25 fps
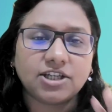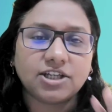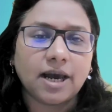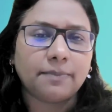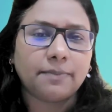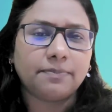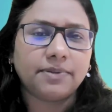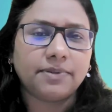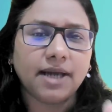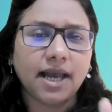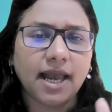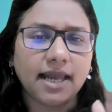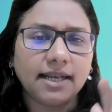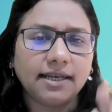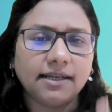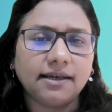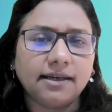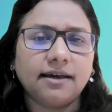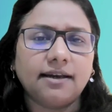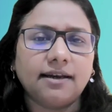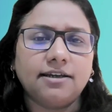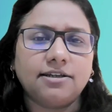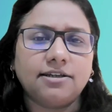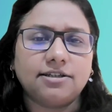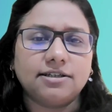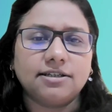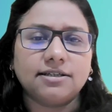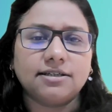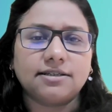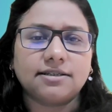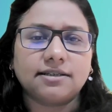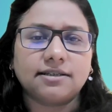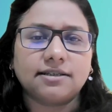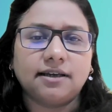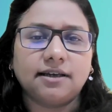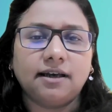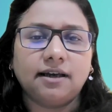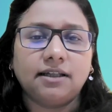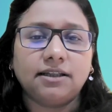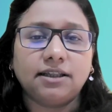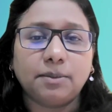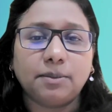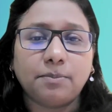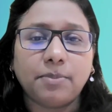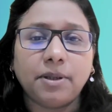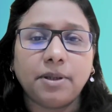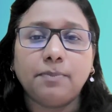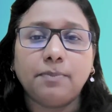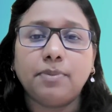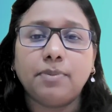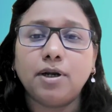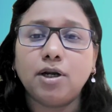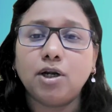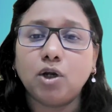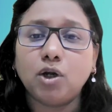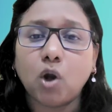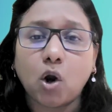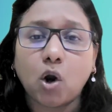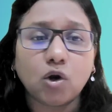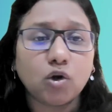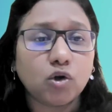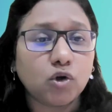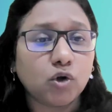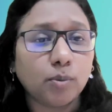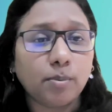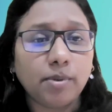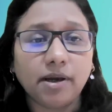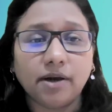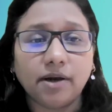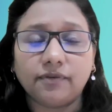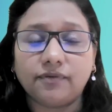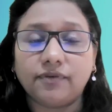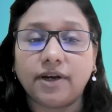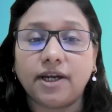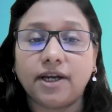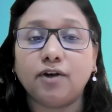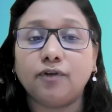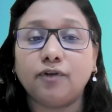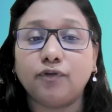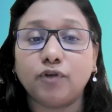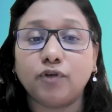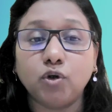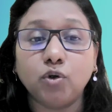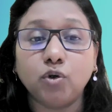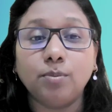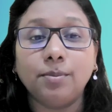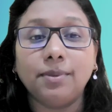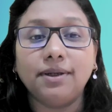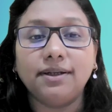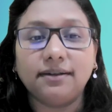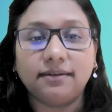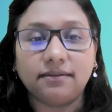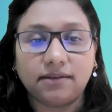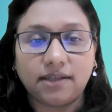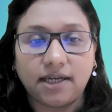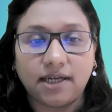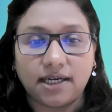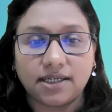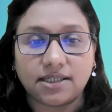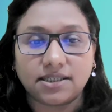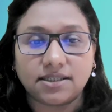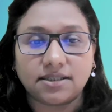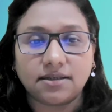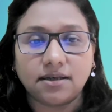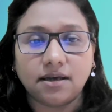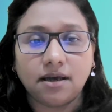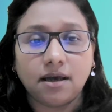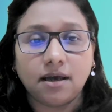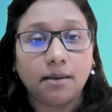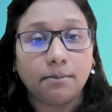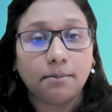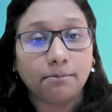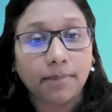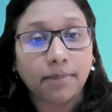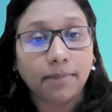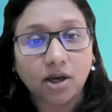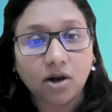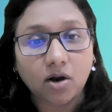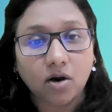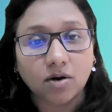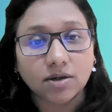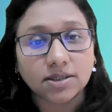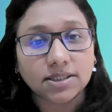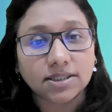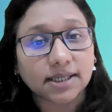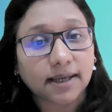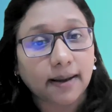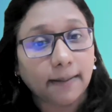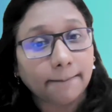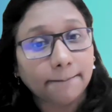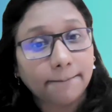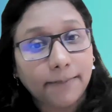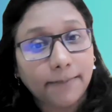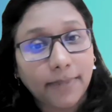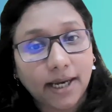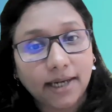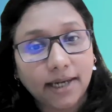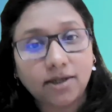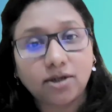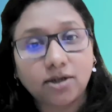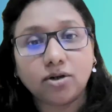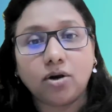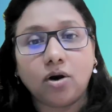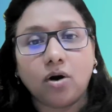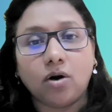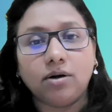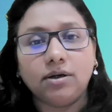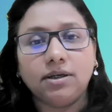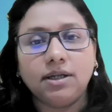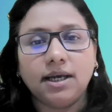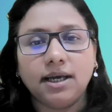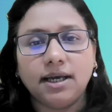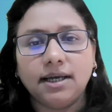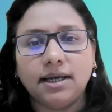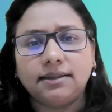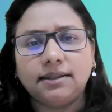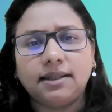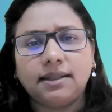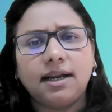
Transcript: The chapter encourages the people not to be afraid of human threats because, compared to God,